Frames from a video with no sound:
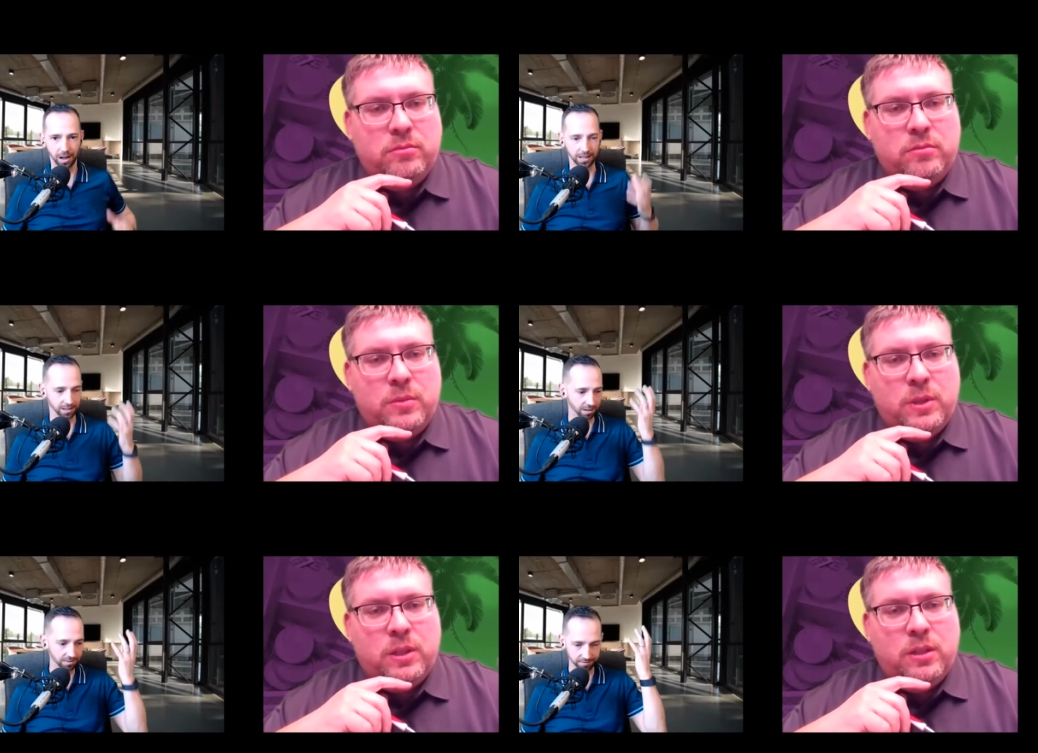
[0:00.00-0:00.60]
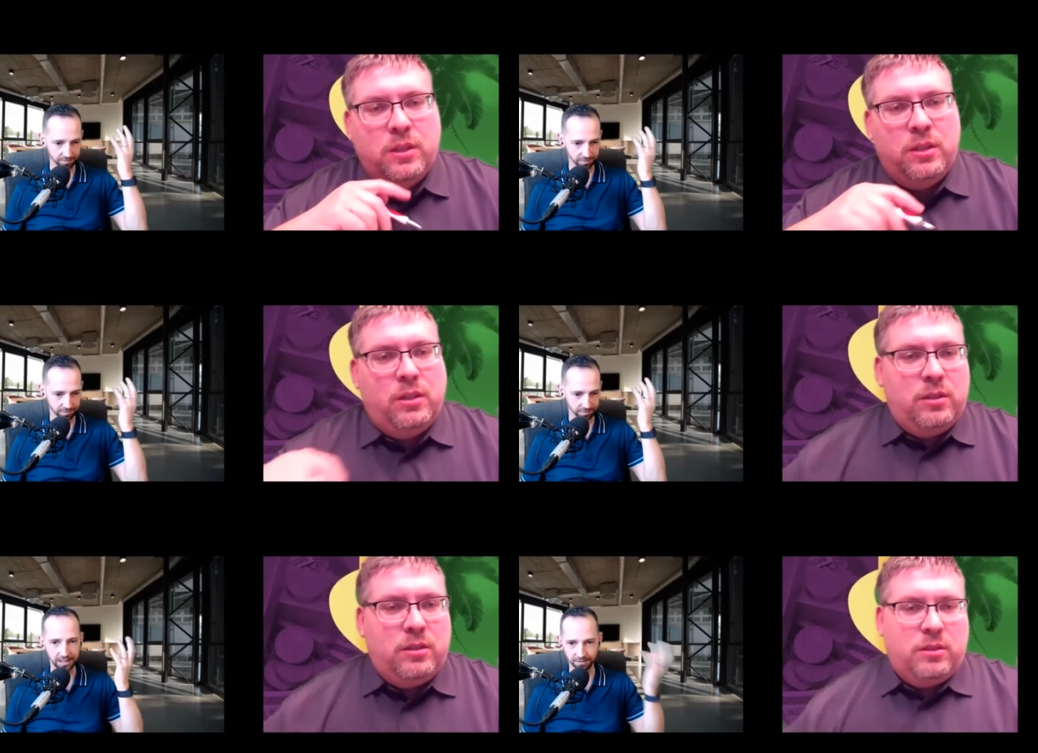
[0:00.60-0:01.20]
Speaker 1: I love
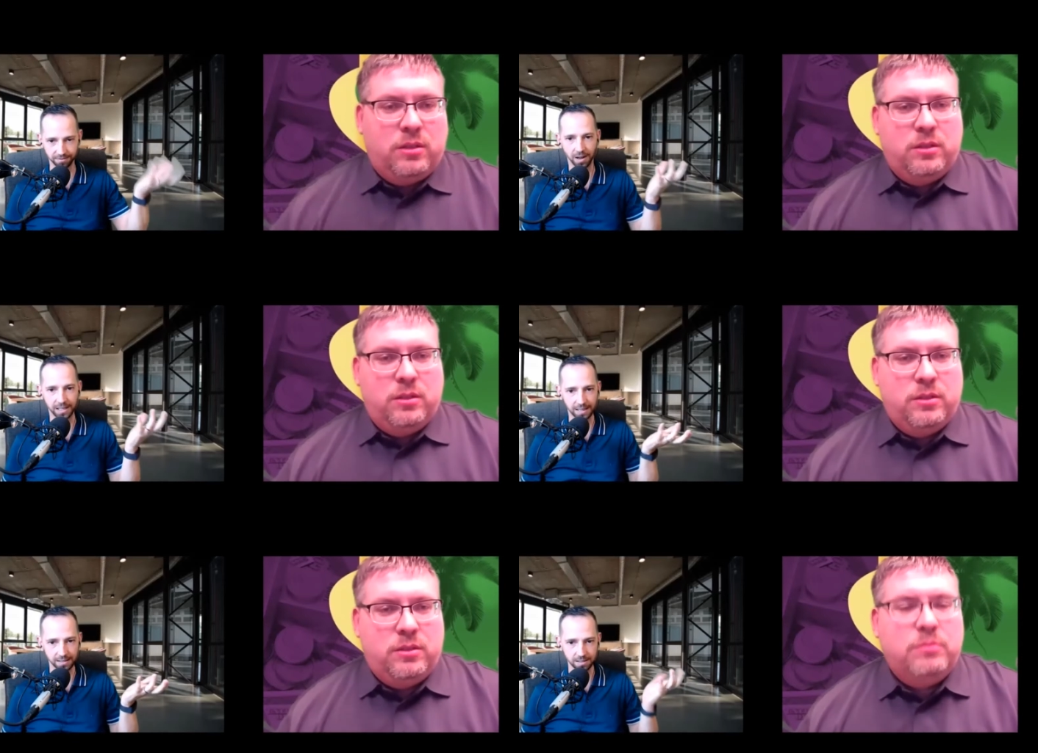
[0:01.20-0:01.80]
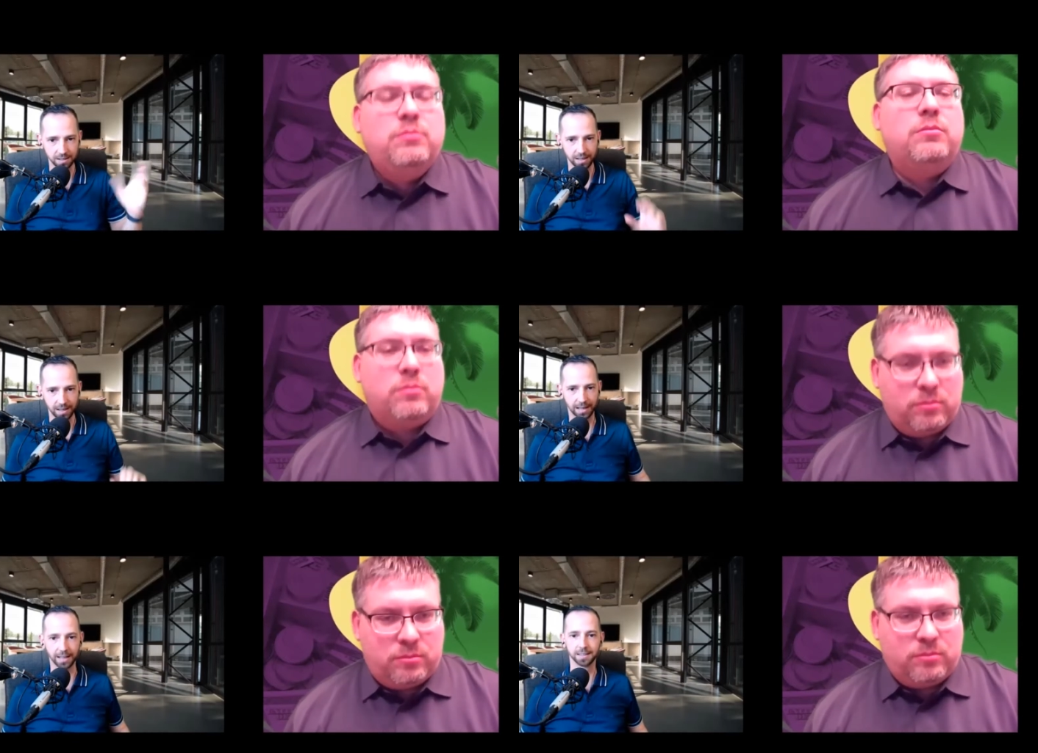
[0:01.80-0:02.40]
money and finance,
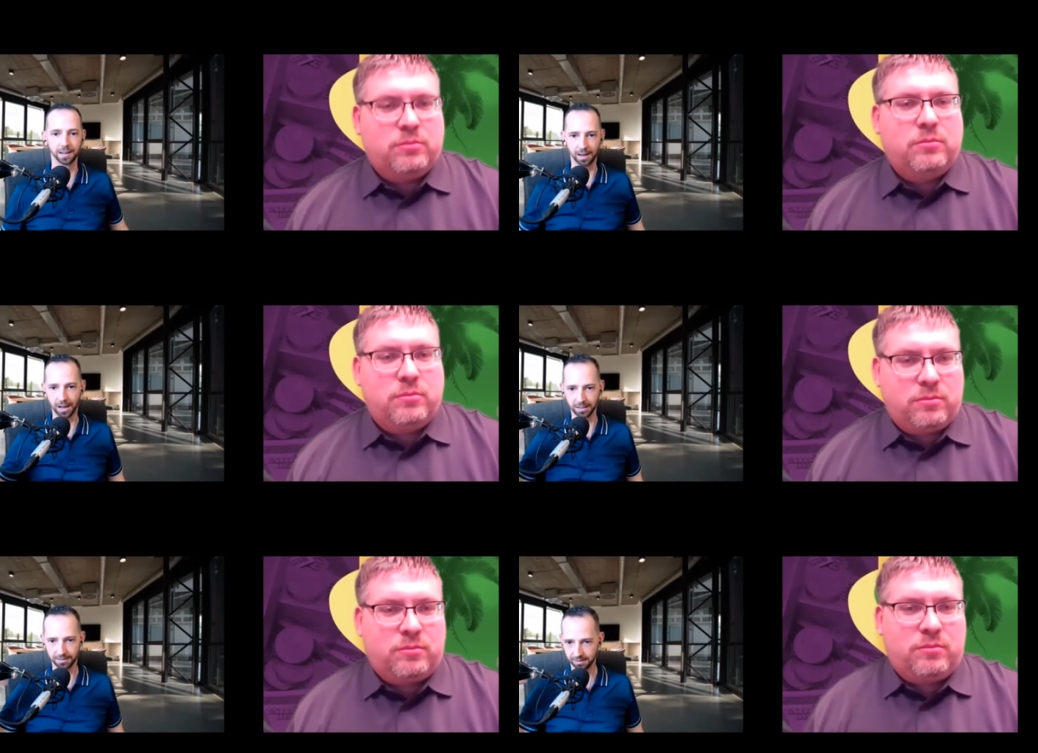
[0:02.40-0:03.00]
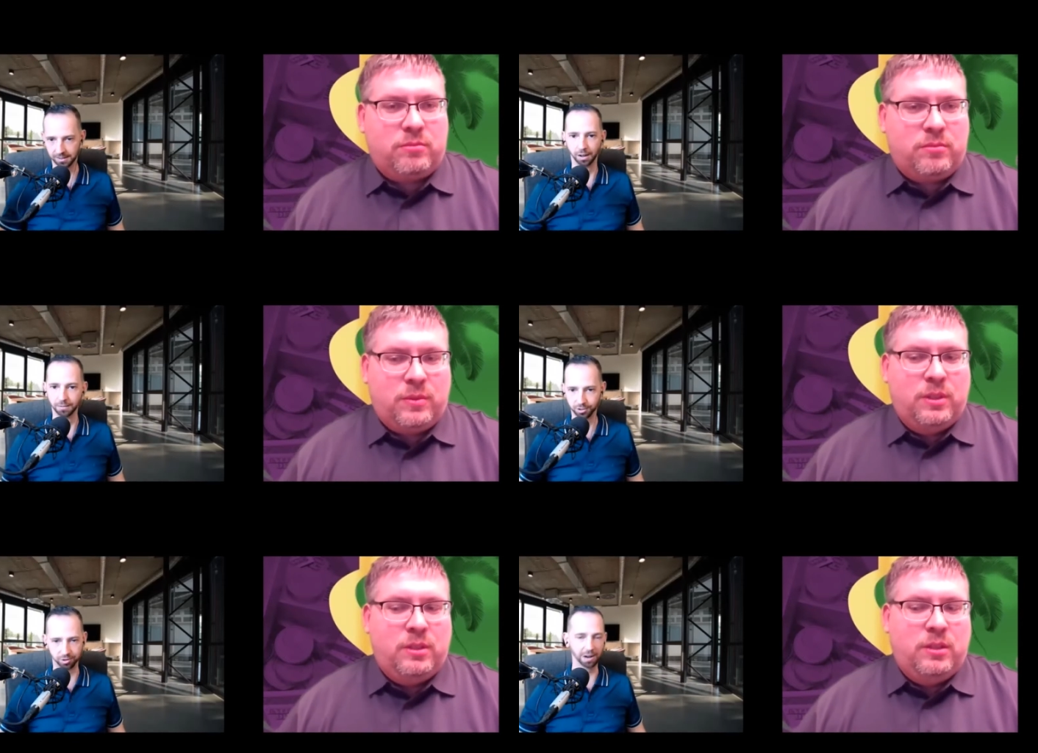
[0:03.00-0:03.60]
mm-hmm. and I
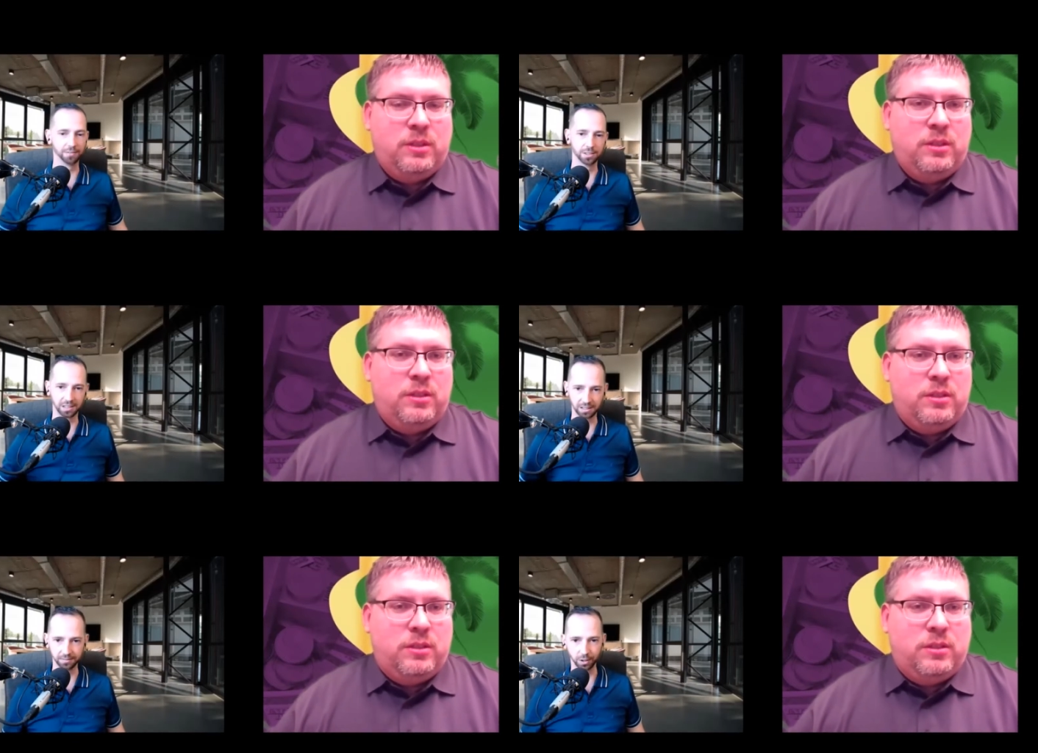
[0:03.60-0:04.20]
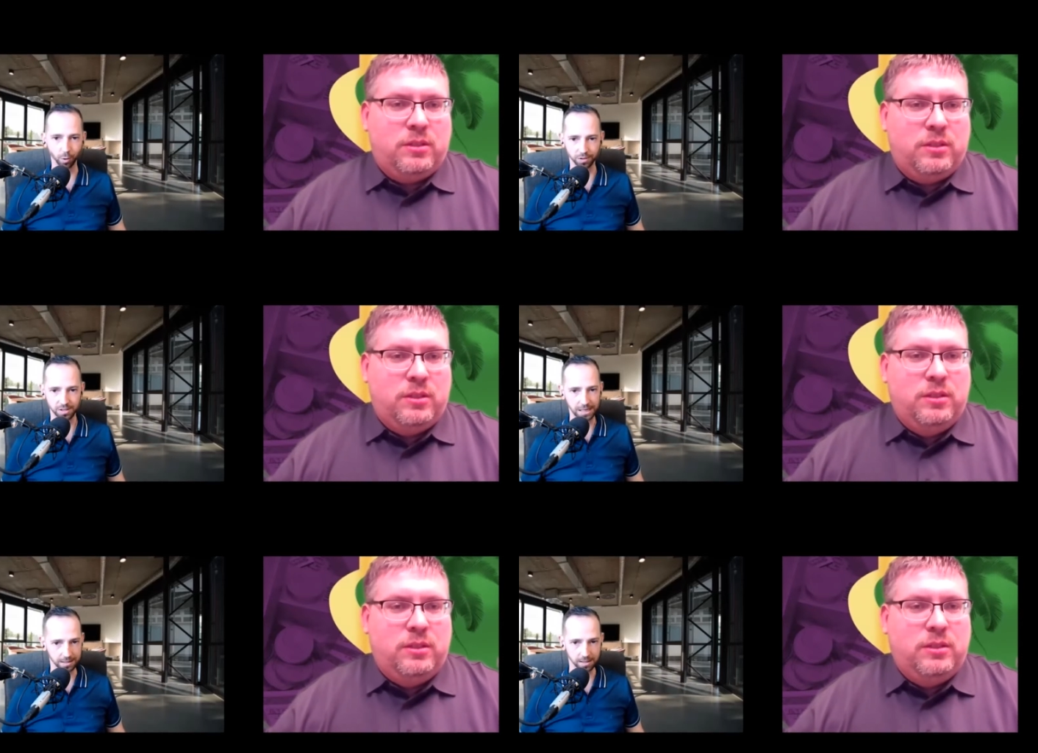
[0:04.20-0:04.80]
love travel and living
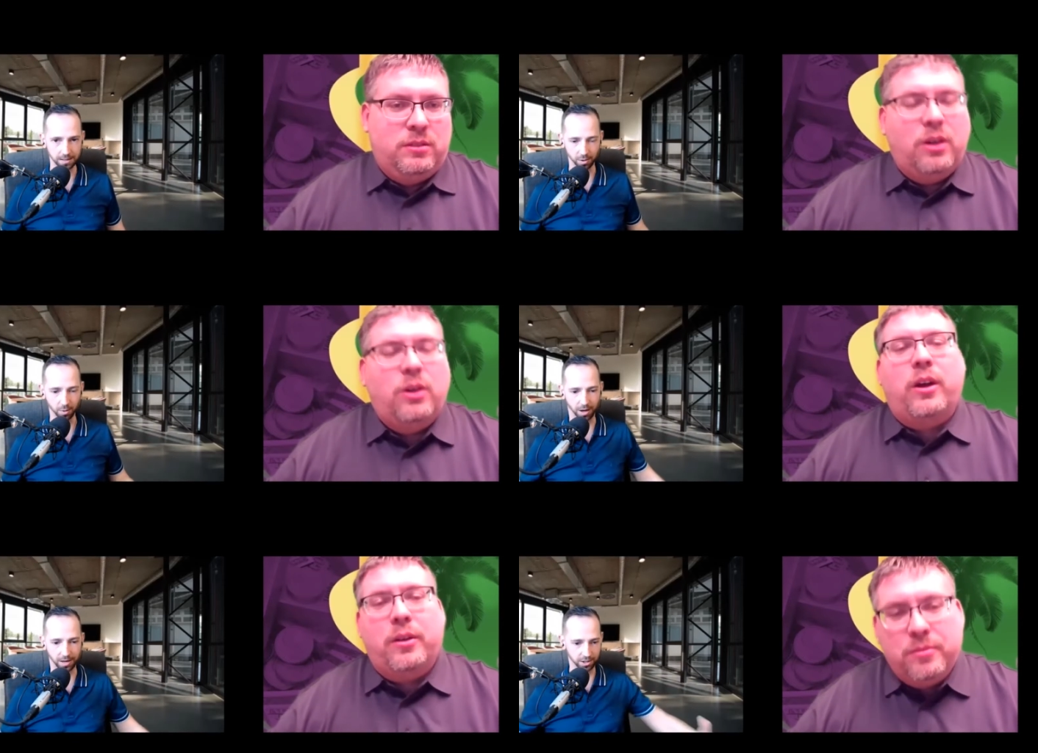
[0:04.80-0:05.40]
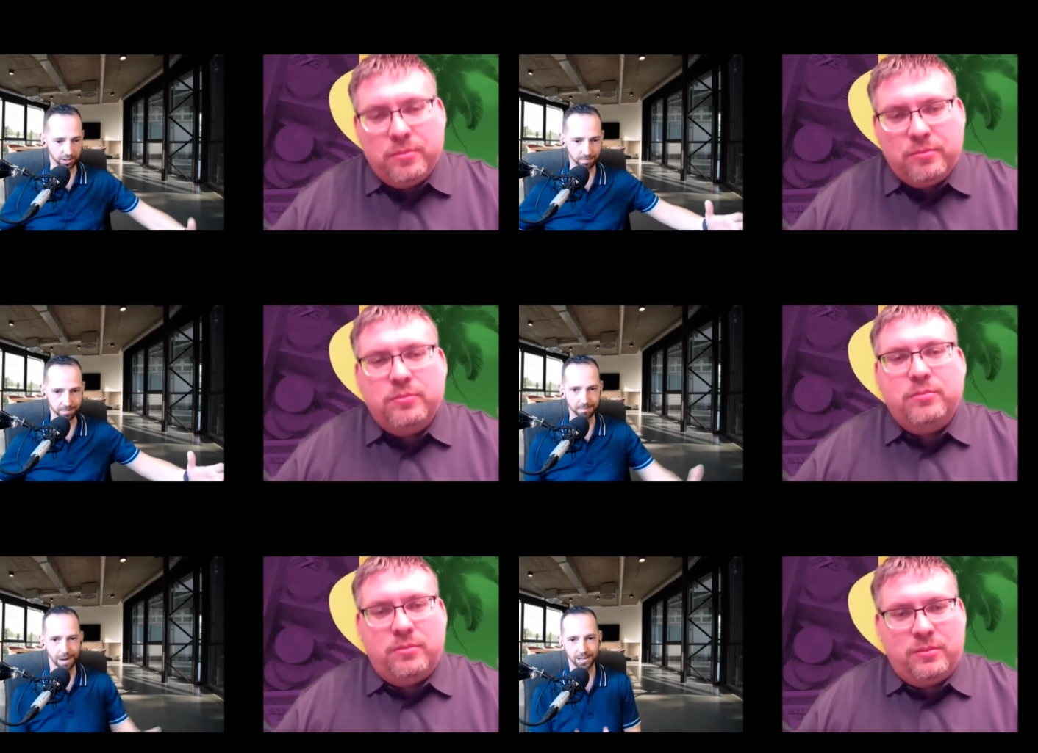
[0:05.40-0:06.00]
overseas. So okay. I just
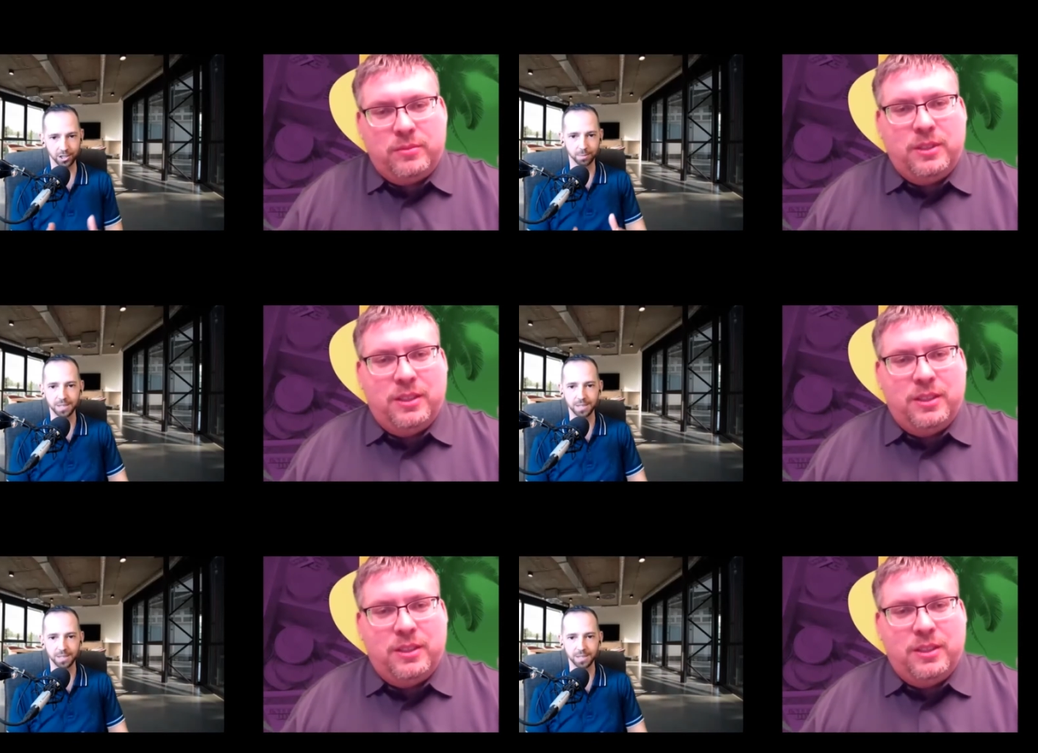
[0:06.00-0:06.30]
mashed them